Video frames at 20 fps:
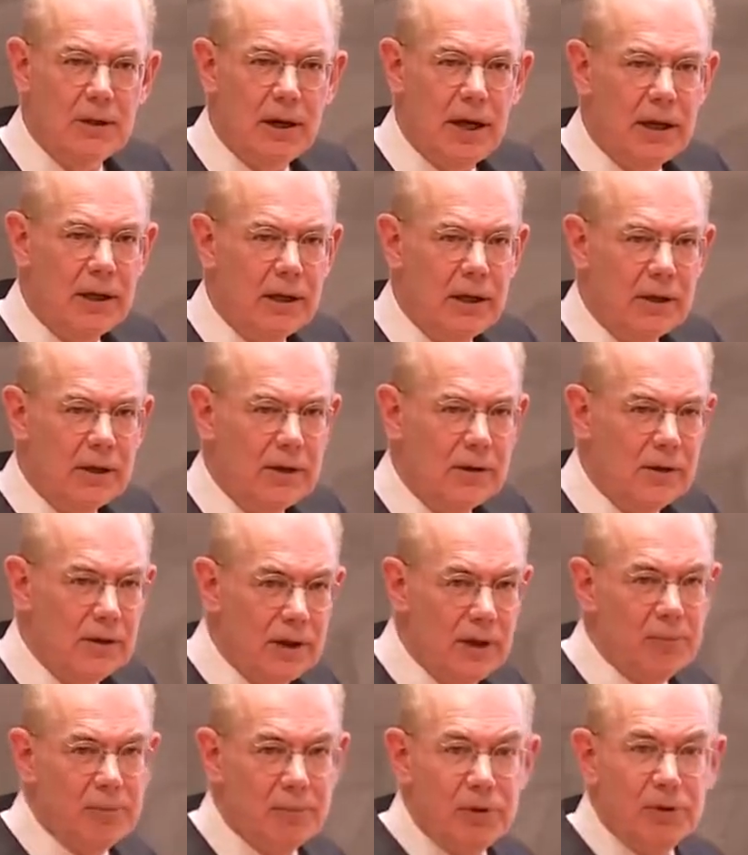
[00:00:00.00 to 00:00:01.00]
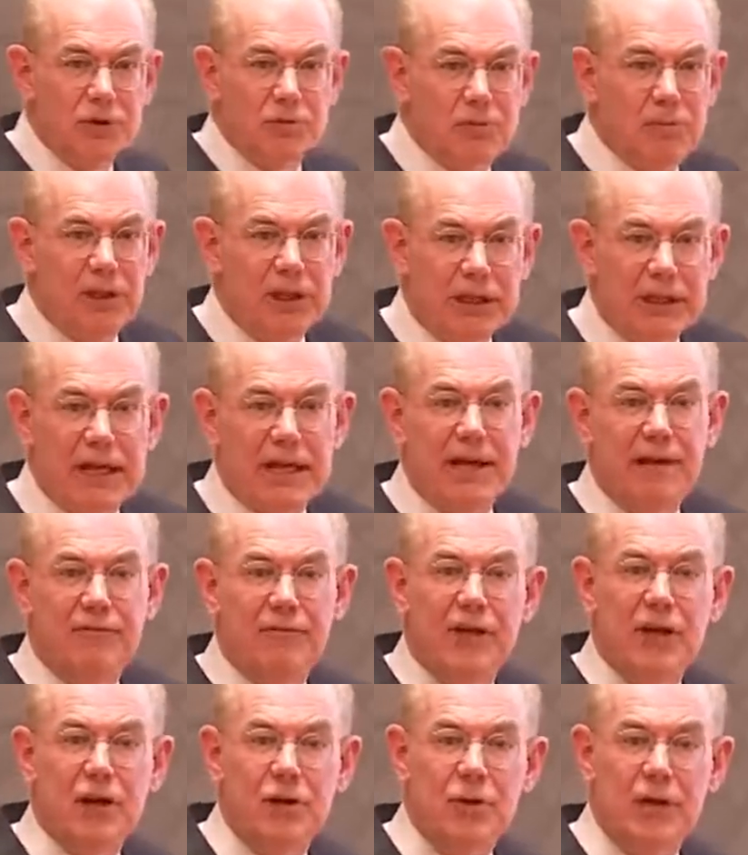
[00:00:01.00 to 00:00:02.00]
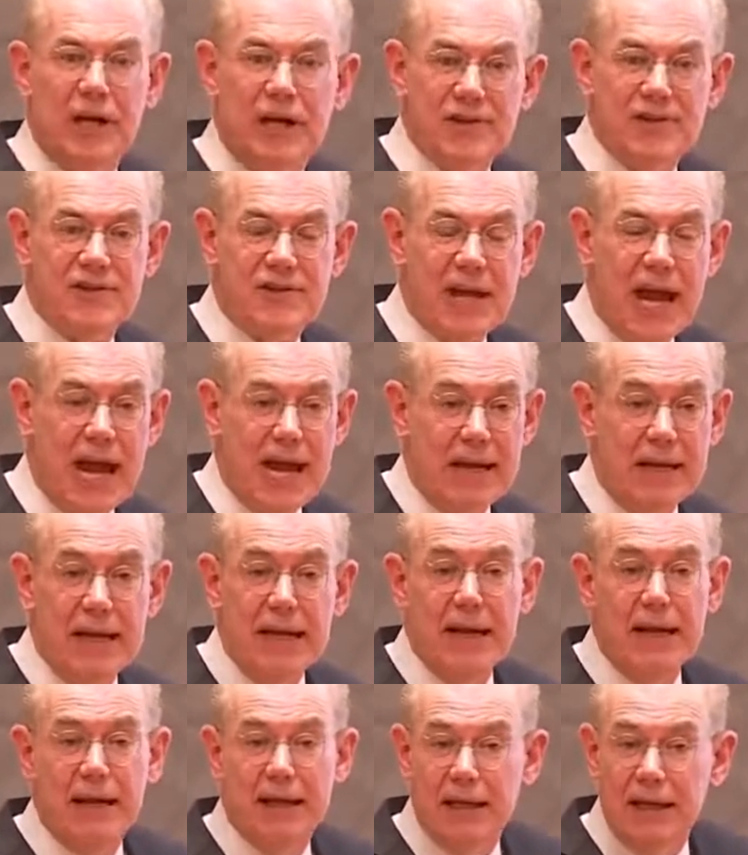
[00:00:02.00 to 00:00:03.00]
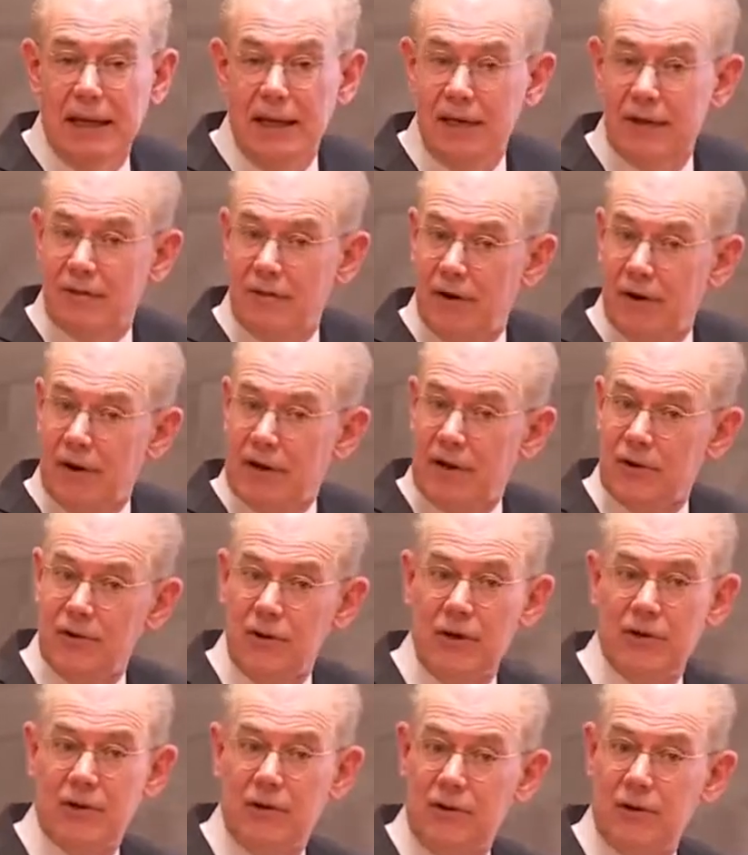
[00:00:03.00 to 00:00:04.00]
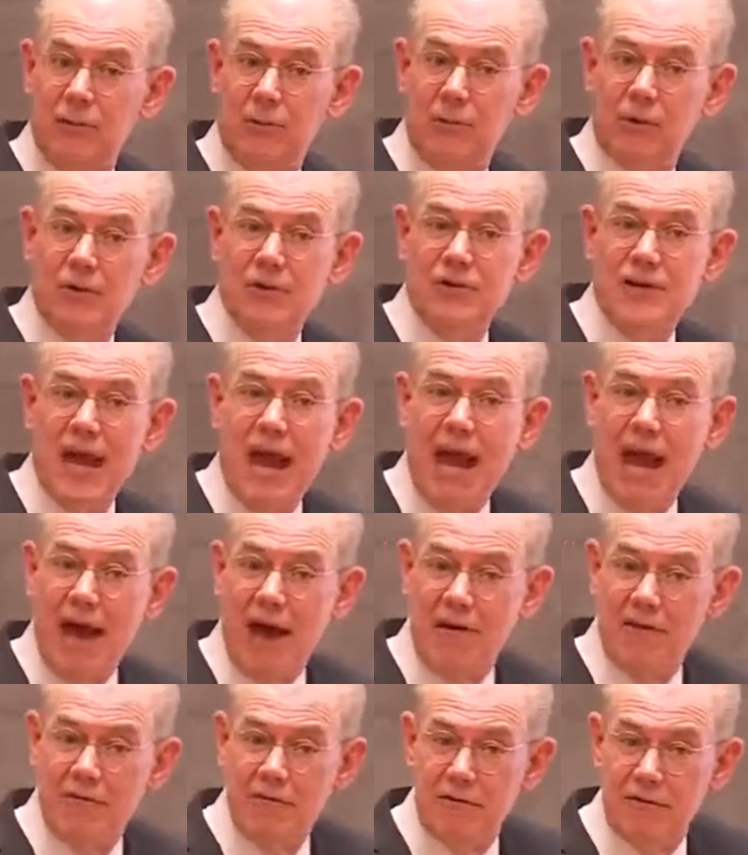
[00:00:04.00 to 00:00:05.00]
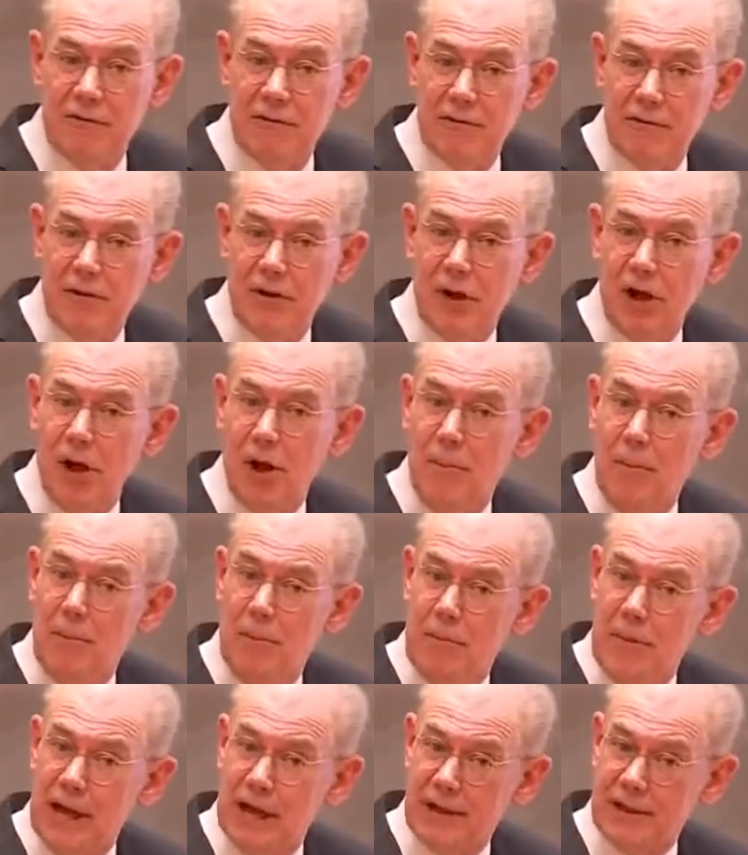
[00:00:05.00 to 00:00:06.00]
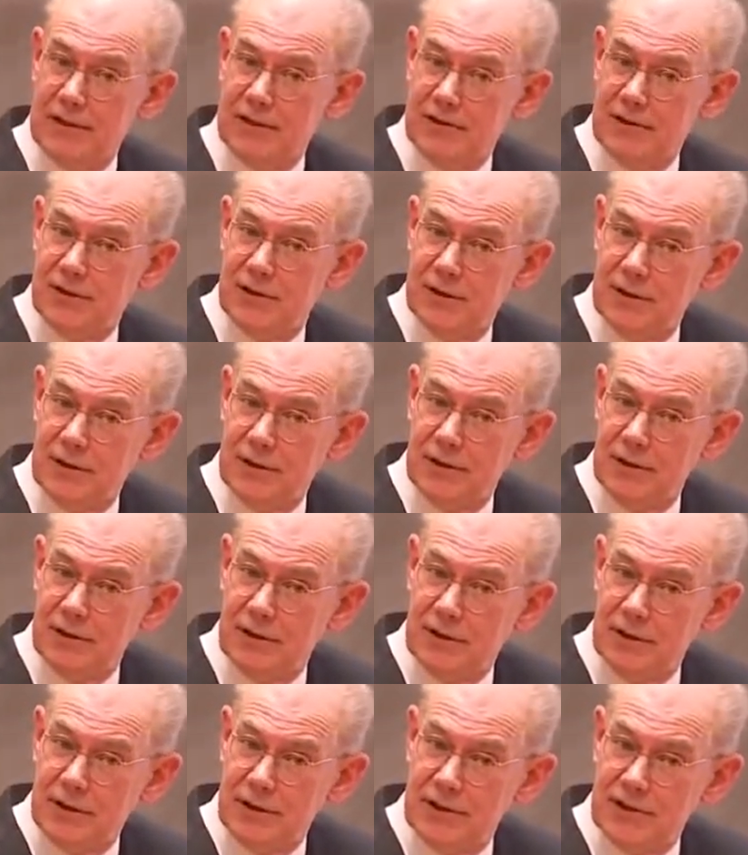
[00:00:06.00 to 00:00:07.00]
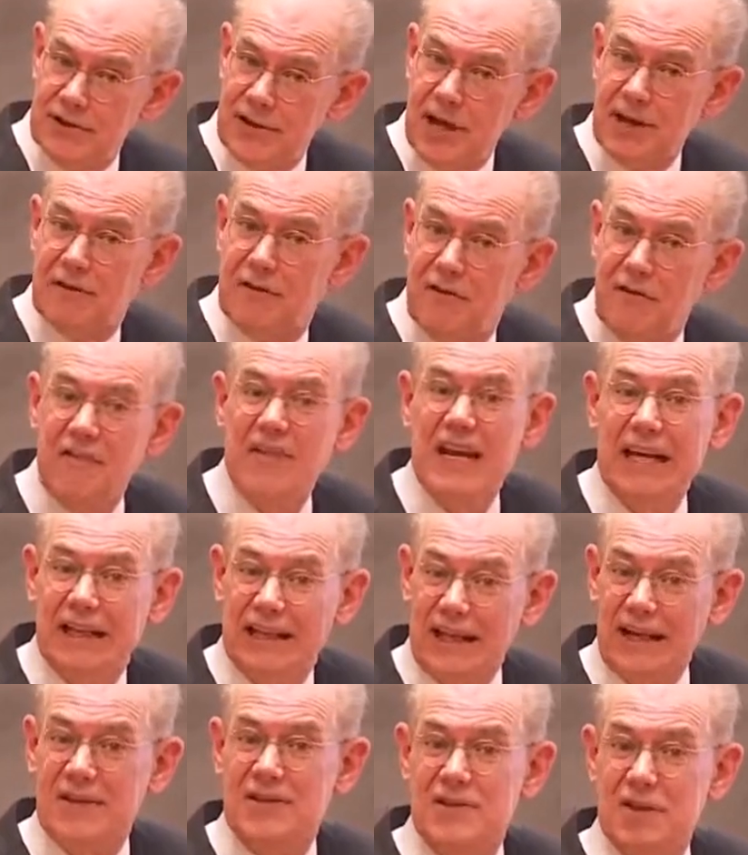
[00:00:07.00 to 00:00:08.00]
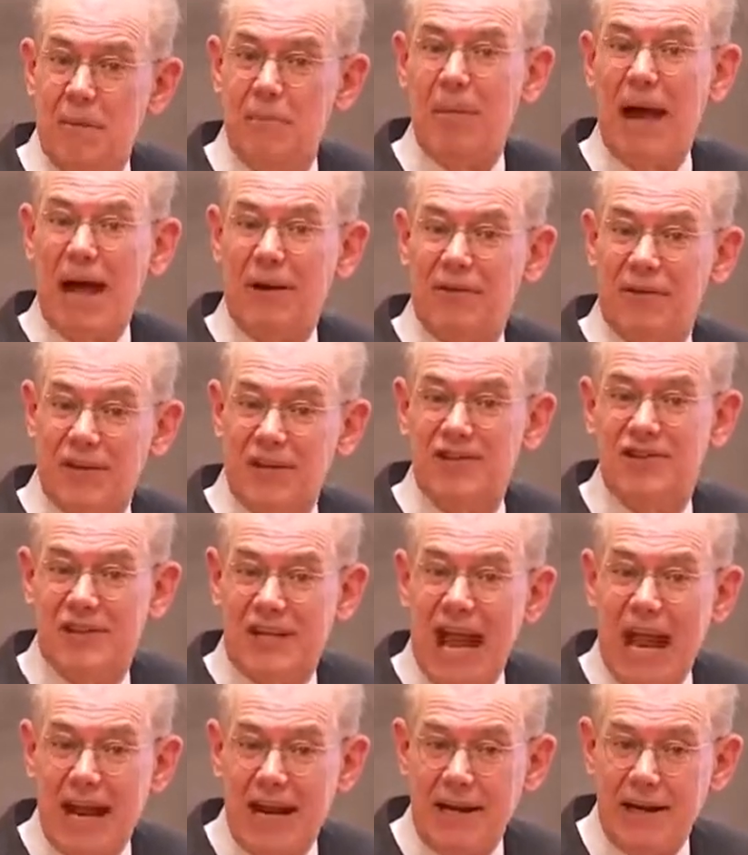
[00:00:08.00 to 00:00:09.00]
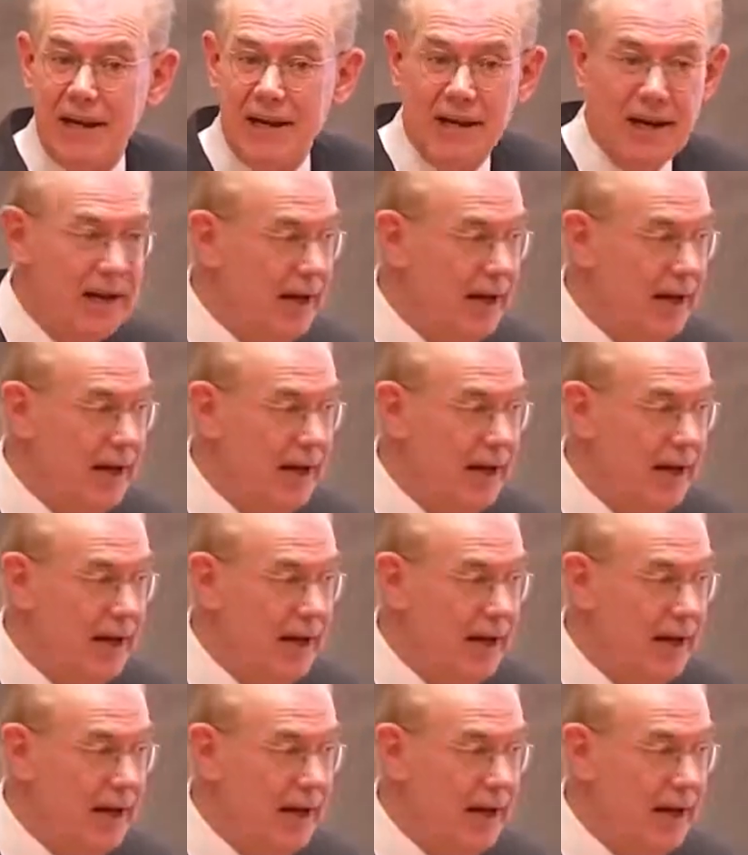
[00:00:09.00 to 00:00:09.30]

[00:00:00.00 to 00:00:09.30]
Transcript: Right? Liberals believe that you need a state. It's very clear that liberals have a mixed set of feelings about the state,